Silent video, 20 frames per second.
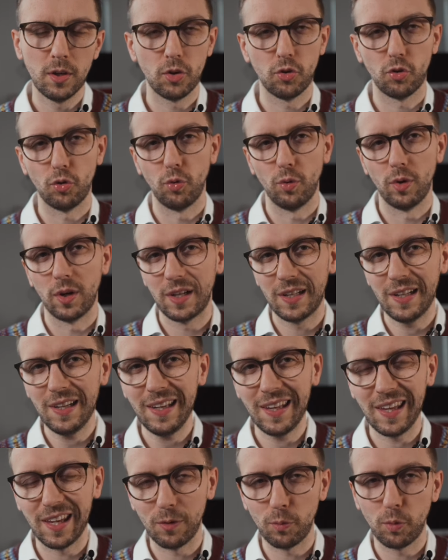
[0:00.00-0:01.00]
So
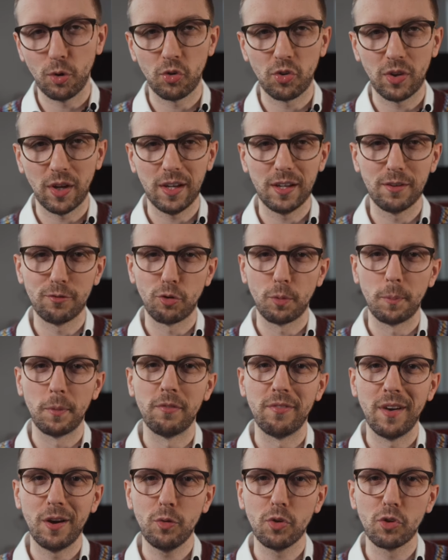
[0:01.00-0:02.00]
clearly it was starting from
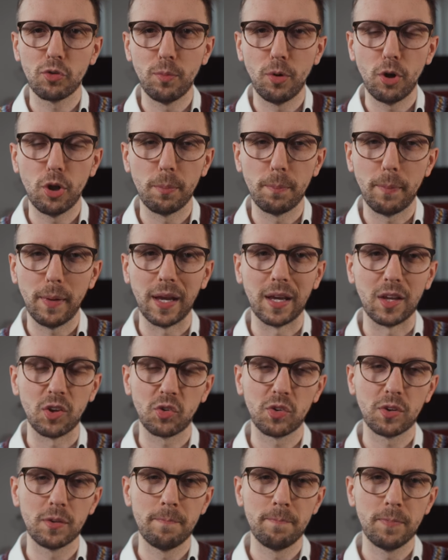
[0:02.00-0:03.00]
a very small
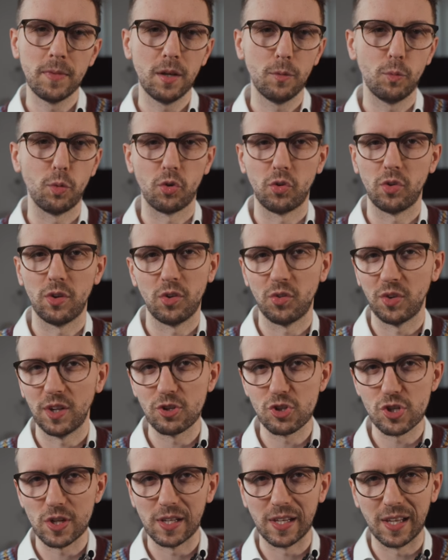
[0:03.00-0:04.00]
base. It was
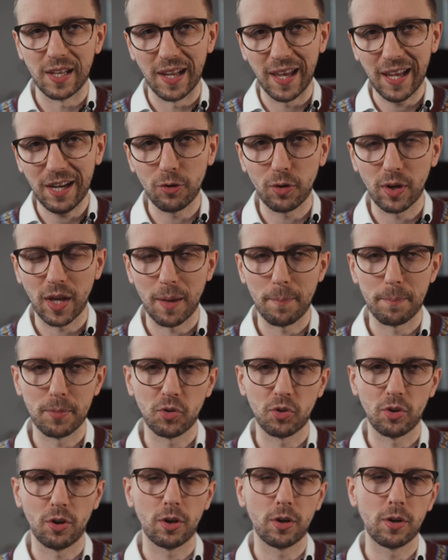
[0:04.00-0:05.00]
essentially a nanocap
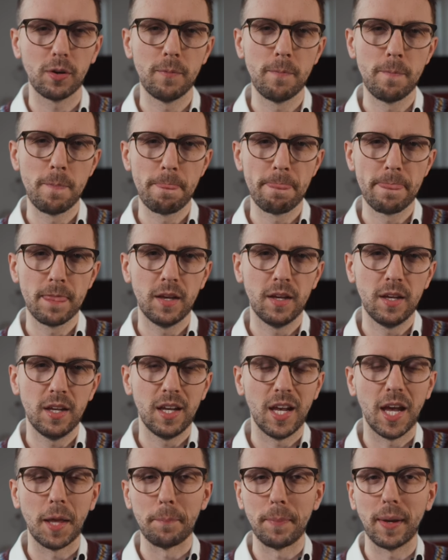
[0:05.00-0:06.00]
stock.
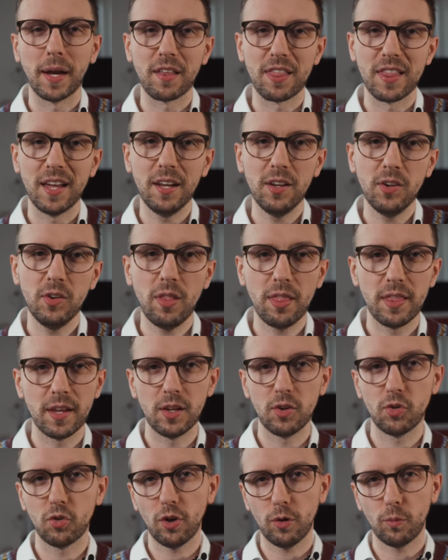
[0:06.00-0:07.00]
And back then,
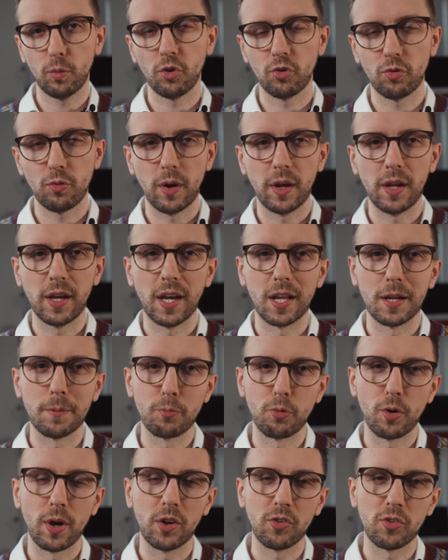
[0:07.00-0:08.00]
the stock was trading at a
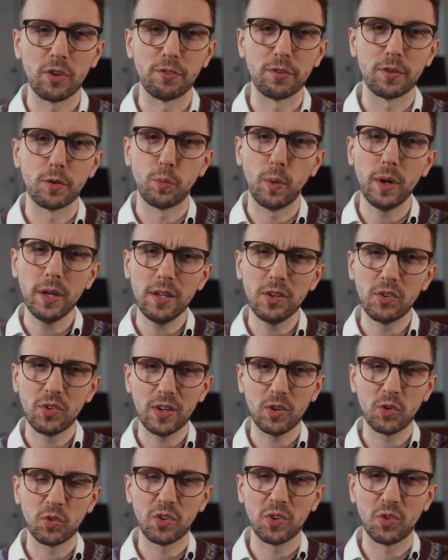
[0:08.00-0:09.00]
price of
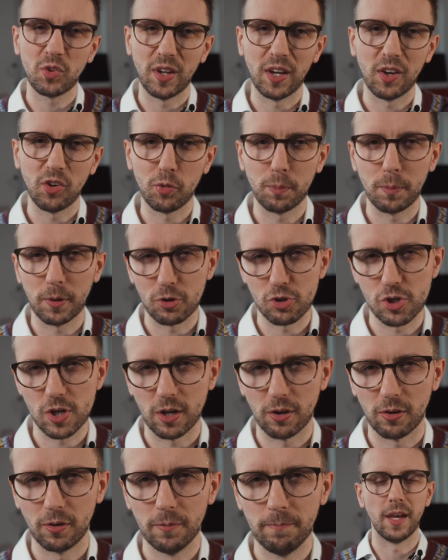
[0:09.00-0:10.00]
26 cents per
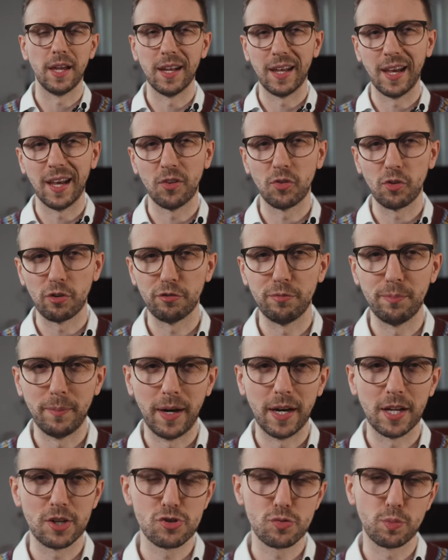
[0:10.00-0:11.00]
share. And as of
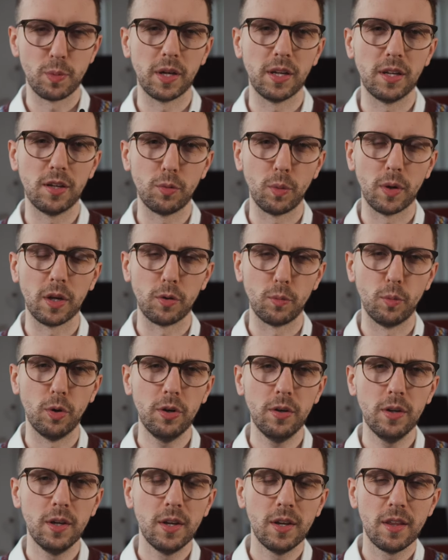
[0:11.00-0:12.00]
March
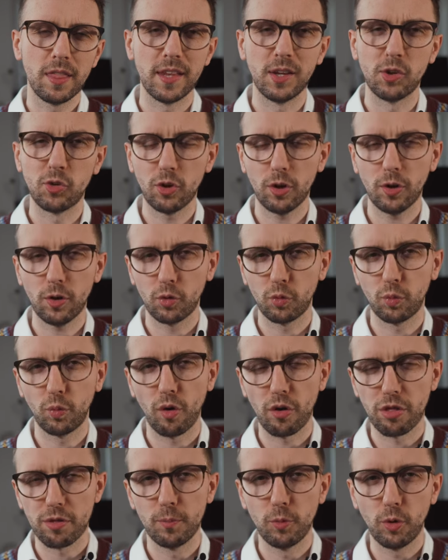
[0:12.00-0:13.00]
2021, the stock is
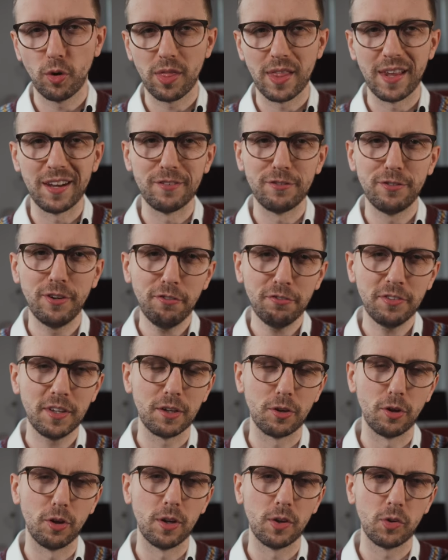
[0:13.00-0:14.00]
worth more than
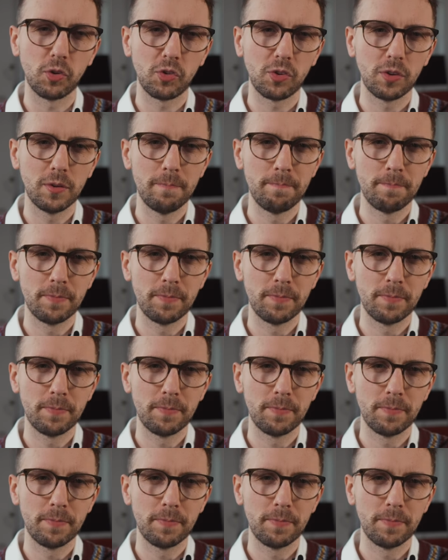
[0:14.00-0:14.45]
$50.